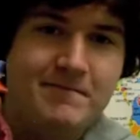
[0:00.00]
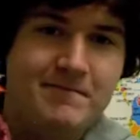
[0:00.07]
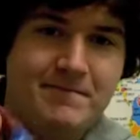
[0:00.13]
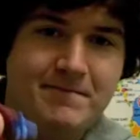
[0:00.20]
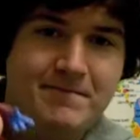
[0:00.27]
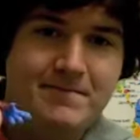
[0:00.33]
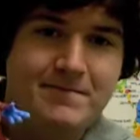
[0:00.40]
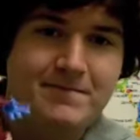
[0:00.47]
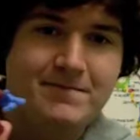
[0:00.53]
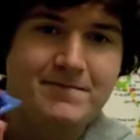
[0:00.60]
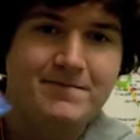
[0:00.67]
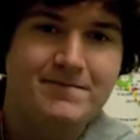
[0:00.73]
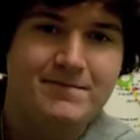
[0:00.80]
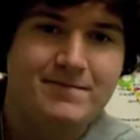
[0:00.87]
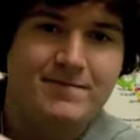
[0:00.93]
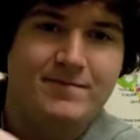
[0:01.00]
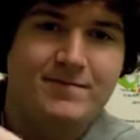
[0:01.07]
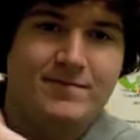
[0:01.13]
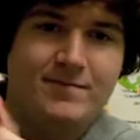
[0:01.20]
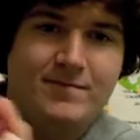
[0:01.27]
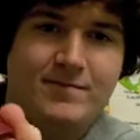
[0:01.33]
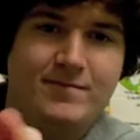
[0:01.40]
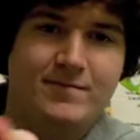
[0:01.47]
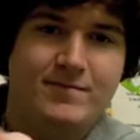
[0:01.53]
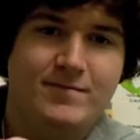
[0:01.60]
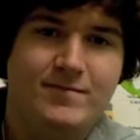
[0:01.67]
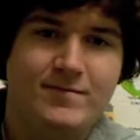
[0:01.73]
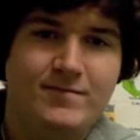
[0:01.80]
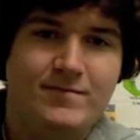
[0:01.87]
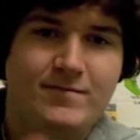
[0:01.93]

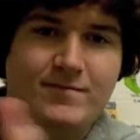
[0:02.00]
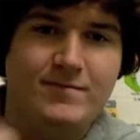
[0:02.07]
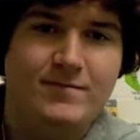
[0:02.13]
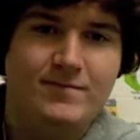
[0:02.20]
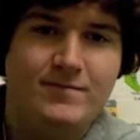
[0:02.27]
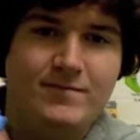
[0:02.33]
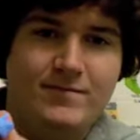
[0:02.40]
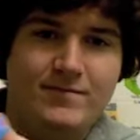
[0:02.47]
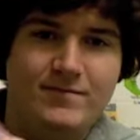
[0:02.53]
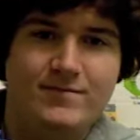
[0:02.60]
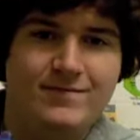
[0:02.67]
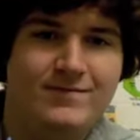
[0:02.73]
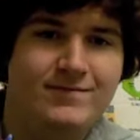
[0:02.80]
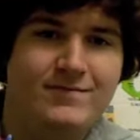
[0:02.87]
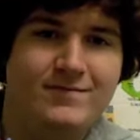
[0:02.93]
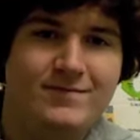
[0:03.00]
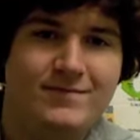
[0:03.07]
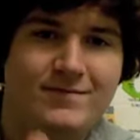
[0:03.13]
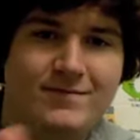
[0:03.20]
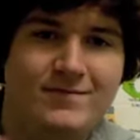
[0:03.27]
[no speech]